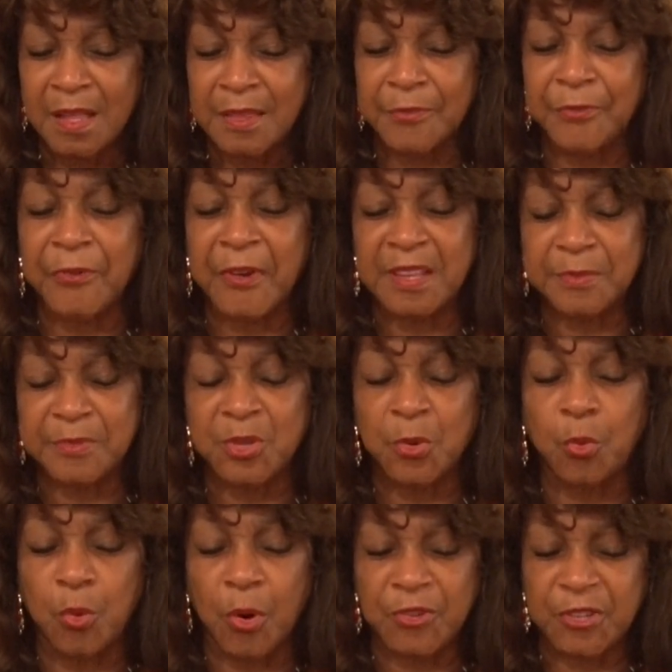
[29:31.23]
the freedom to
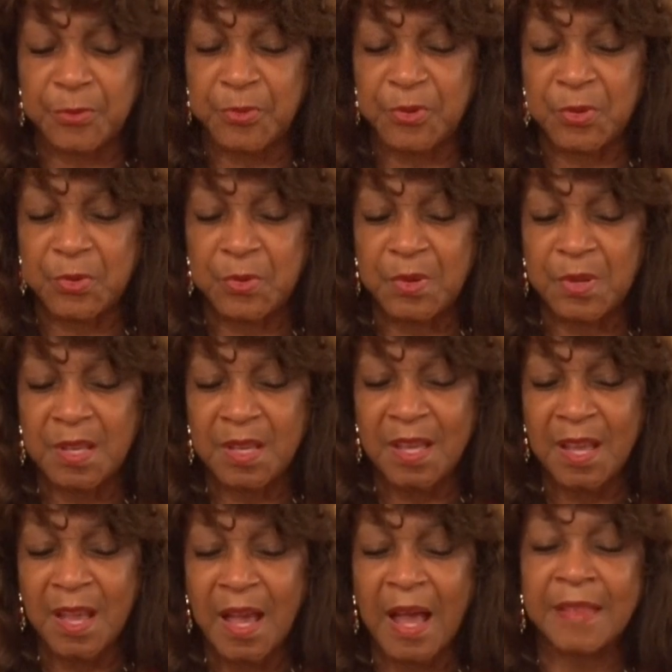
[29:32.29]
worship you,
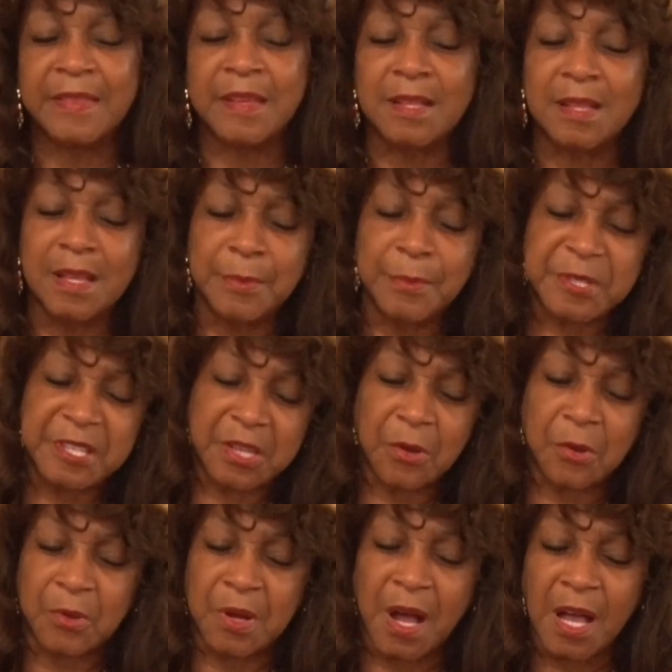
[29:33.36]
and the liberty,
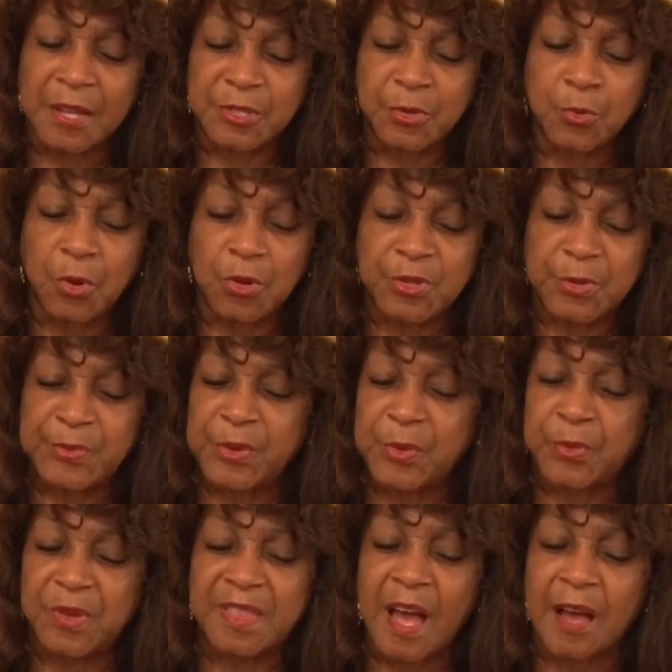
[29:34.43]
oh God, to worship you
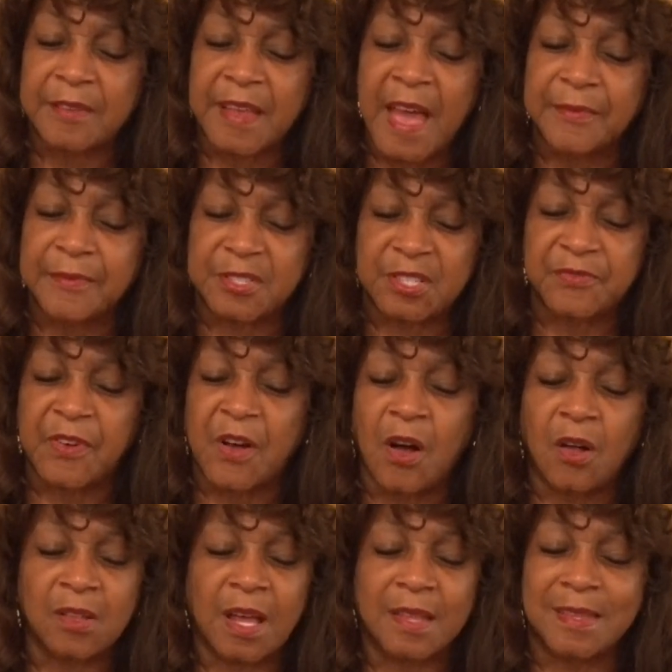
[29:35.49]
without having to
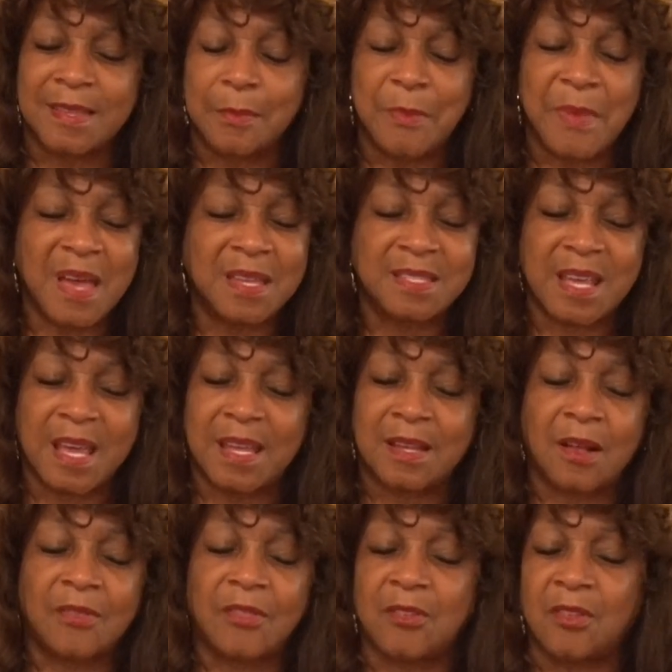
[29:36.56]
fall under the mandate
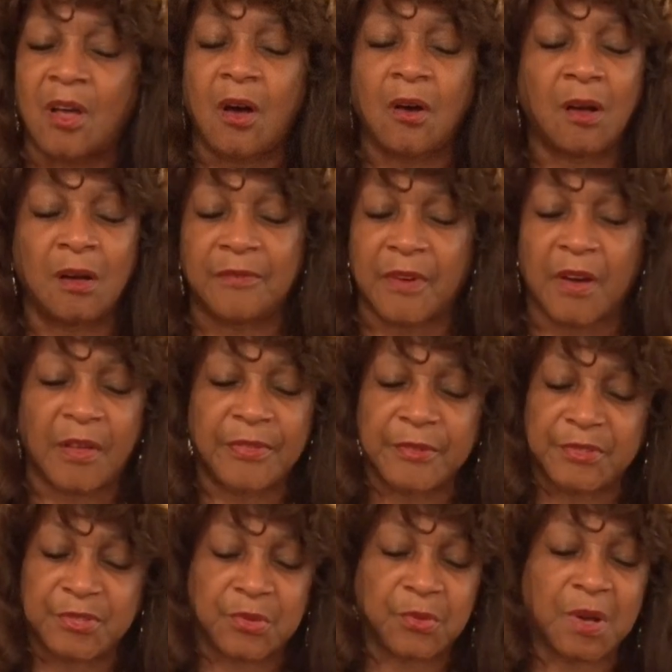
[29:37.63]
of the law of
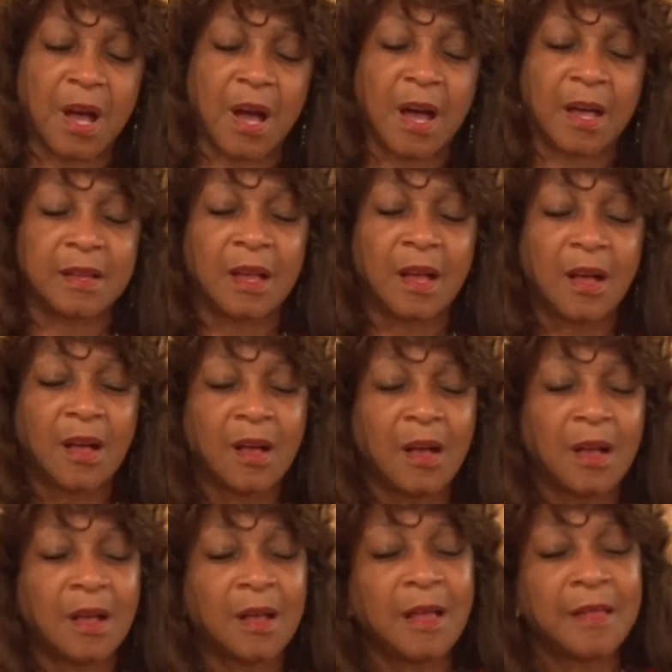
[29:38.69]
others, oh God.
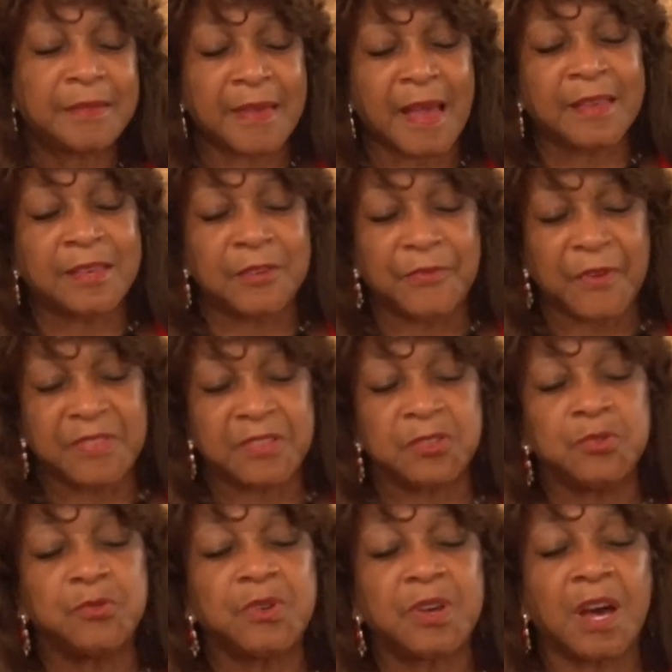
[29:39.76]
Thank you for the
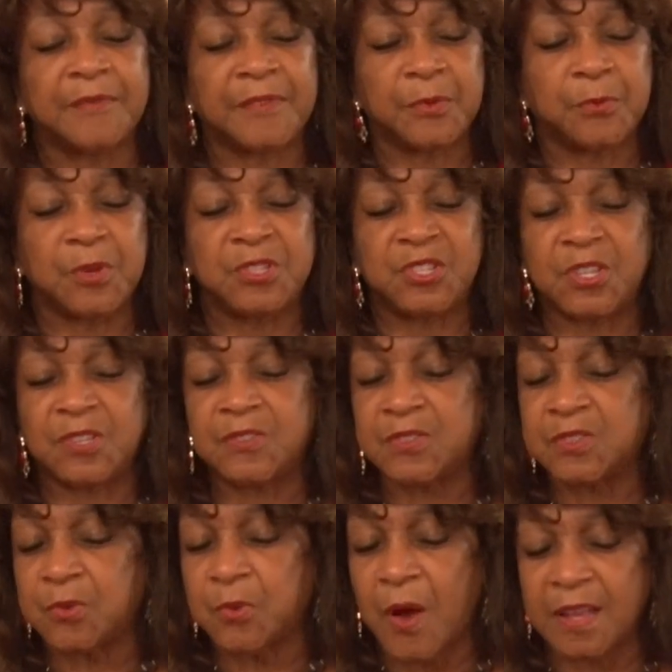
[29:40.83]
new covenant with
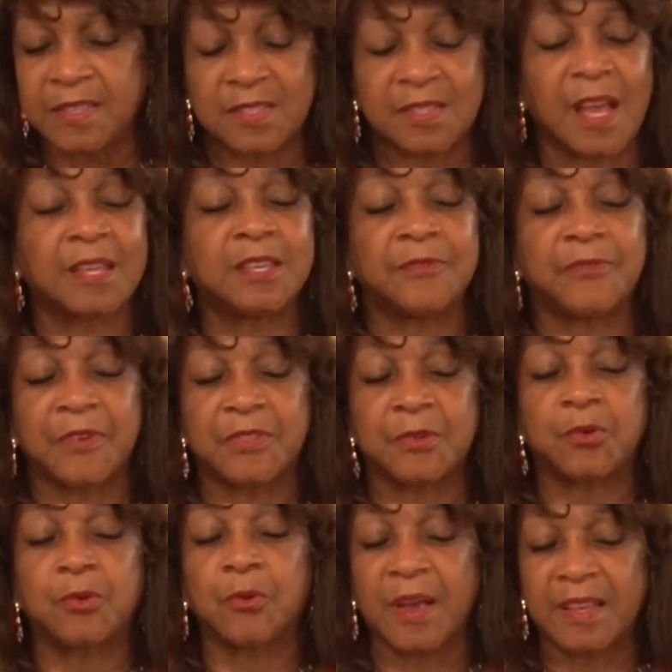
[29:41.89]
Jesus Christ. Thank you for the
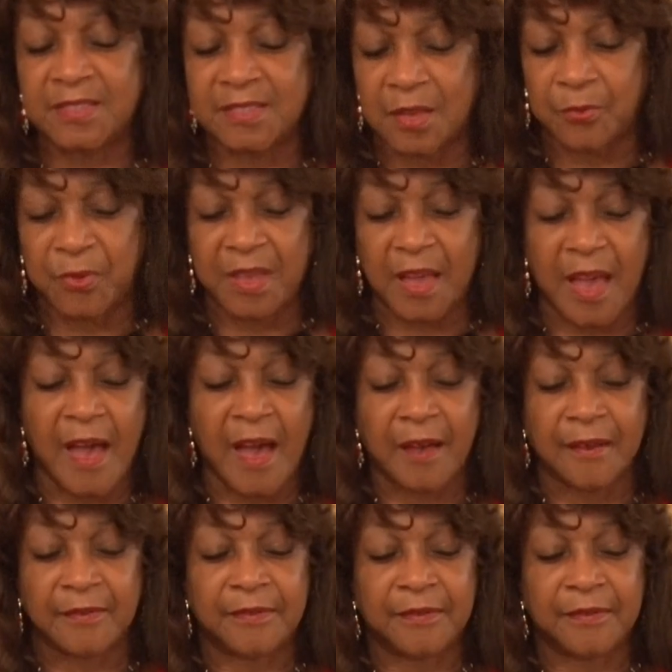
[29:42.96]
grace that we have.